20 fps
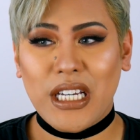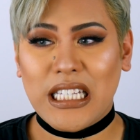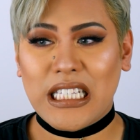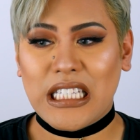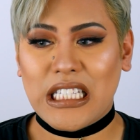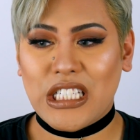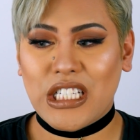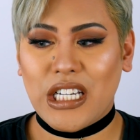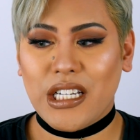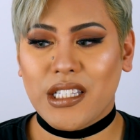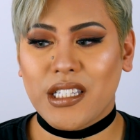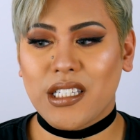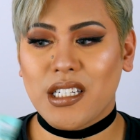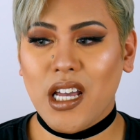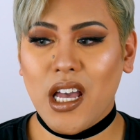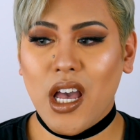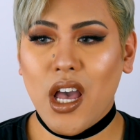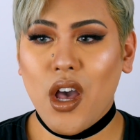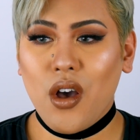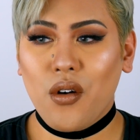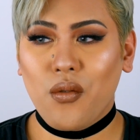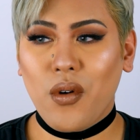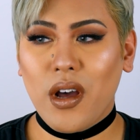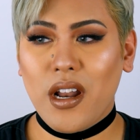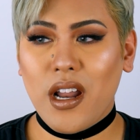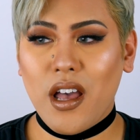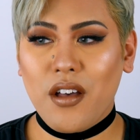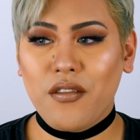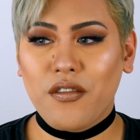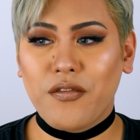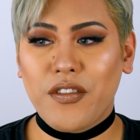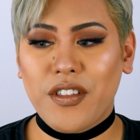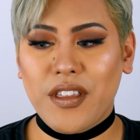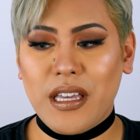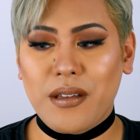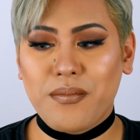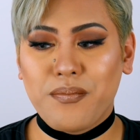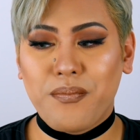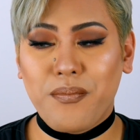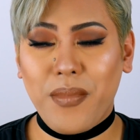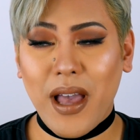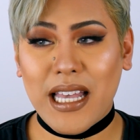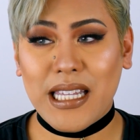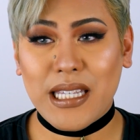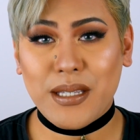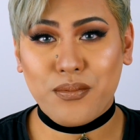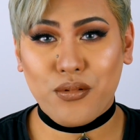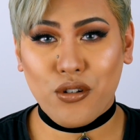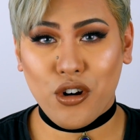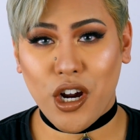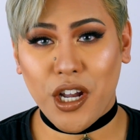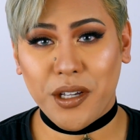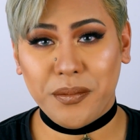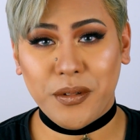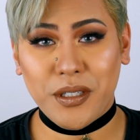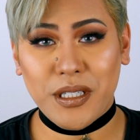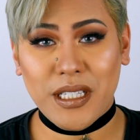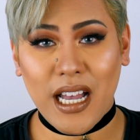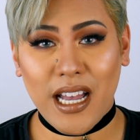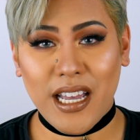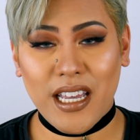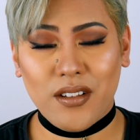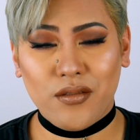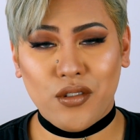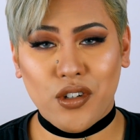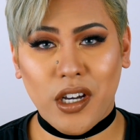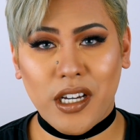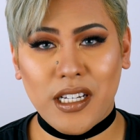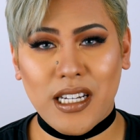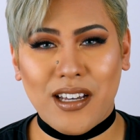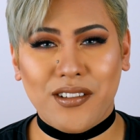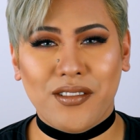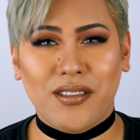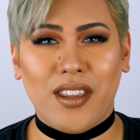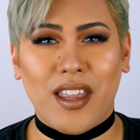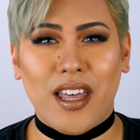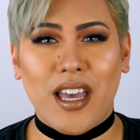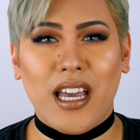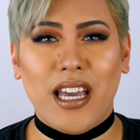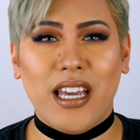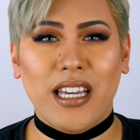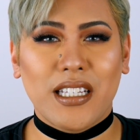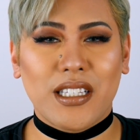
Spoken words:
It's just one of the best primers I have tried out there.